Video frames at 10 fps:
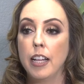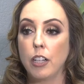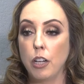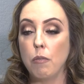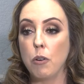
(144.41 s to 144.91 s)

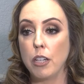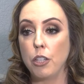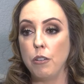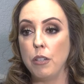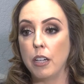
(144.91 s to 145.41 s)
could
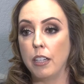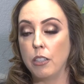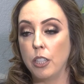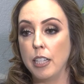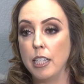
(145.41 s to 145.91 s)
award you your
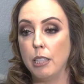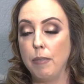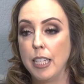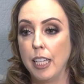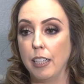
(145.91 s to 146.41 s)
attorney's
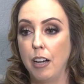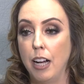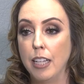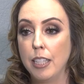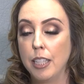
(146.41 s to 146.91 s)
fees and
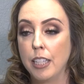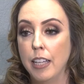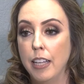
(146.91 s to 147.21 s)
costs.